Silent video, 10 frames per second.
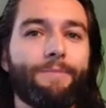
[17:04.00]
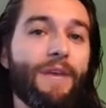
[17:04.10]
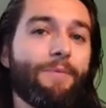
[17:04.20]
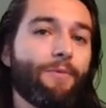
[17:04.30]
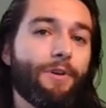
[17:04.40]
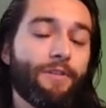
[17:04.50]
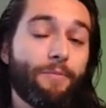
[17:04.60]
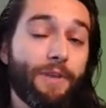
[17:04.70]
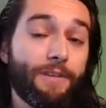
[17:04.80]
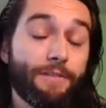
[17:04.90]
Maybe it won't
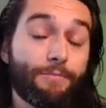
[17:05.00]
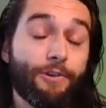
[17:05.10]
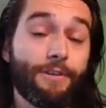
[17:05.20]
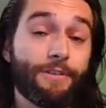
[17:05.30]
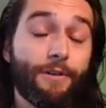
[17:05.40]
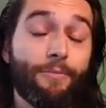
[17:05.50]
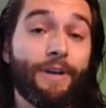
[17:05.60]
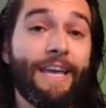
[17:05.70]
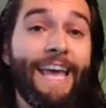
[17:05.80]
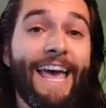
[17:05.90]
even be inspirational,
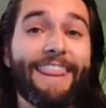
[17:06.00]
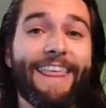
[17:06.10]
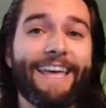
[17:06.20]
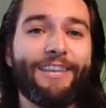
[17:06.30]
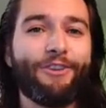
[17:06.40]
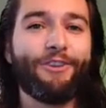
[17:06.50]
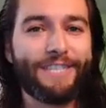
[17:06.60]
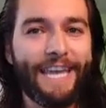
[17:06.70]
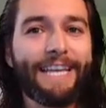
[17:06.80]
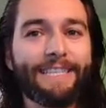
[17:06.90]
but that you
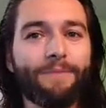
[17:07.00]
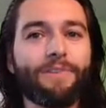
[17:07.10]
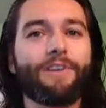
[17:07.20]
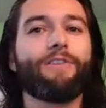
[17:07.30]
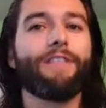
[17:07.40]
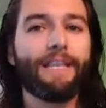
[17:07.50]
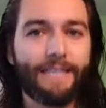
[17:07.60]
can take something and go,